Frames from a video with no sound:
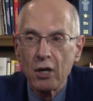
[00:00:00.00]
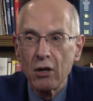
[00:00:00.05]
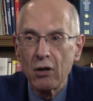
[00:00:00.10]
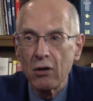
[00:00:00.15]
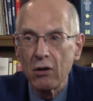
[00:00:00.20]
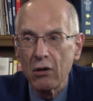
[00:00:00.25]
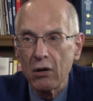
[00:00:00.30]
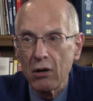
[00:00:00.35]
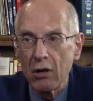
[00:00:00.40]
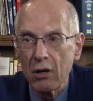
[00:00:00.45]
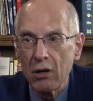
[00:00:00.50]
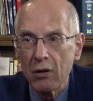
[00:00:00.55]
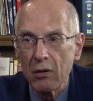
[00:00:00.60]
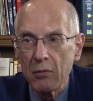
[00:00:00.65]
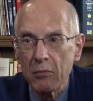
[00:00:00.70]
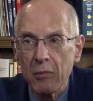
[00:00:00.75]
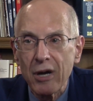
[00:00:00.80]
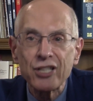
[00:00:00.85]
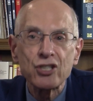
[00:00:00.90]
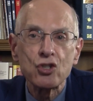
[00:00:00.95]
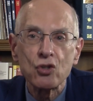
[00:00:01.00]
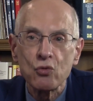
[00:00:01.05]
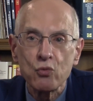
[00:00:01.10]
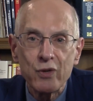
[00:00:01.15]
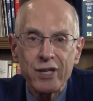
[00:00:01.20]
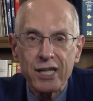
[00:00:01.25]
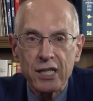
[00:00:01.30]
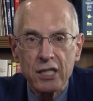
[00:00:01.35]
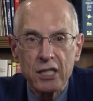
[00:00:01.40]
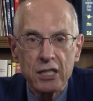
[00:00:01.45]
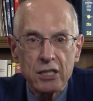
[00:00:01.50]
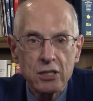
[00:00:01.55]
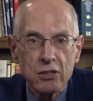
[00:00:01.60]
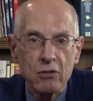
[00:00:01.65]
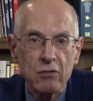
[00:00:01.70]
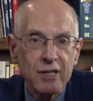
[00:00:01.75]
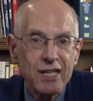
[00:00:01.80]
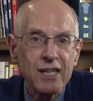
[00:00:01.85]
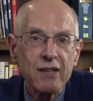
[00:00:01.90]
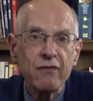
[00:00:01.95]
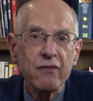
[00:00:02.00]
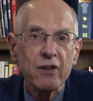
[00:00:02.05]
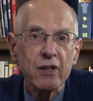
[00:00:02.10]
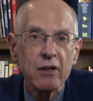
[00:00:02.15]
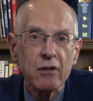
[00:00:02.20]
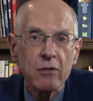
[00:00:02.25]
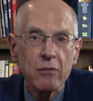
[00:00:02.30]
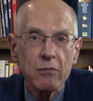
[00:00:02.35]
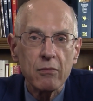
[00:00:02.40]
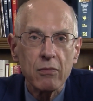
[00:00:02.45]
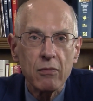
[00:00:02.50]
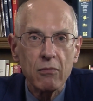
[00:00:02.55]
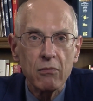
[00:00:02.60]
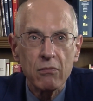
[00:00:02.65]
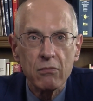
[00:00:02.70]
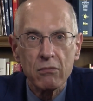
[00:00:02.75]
or muscle weakness, or even,